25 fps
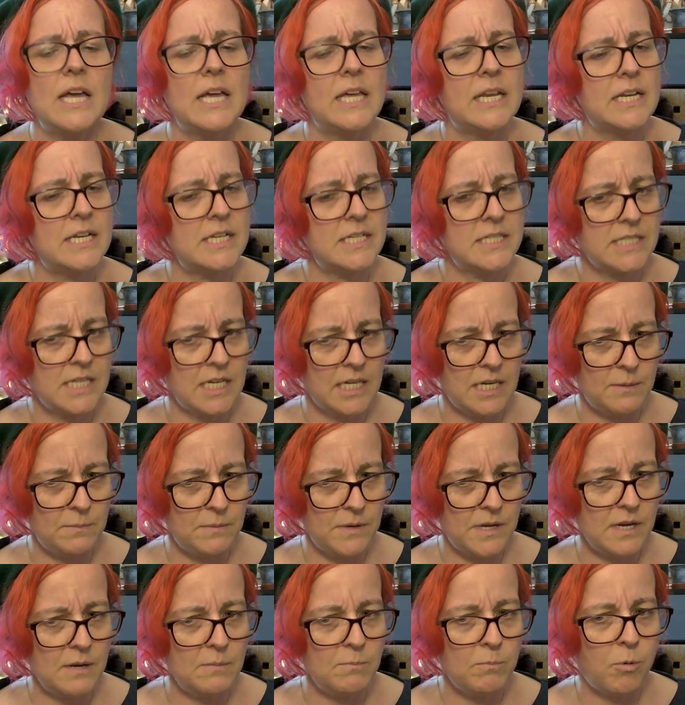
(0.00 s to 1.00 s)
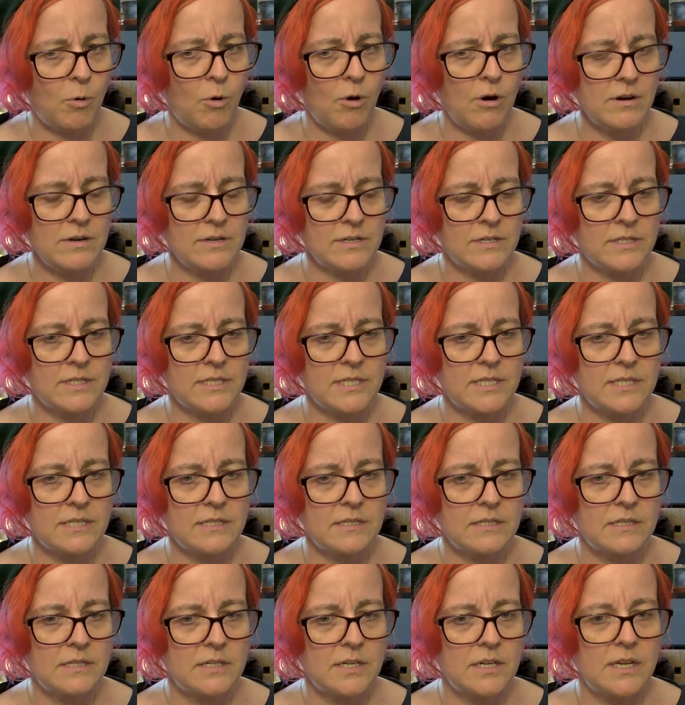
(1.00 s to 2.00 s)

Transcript: It is going to be important.